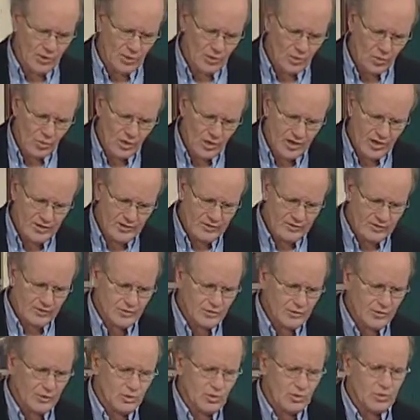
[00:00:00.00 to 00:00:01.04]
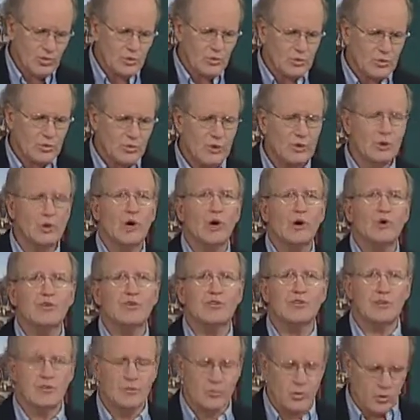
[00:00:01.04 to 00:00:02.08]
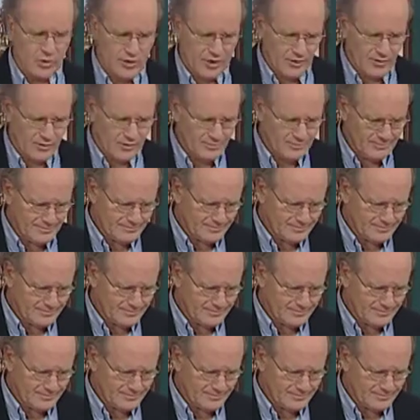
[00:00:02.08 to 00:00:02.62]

was to go somewhere,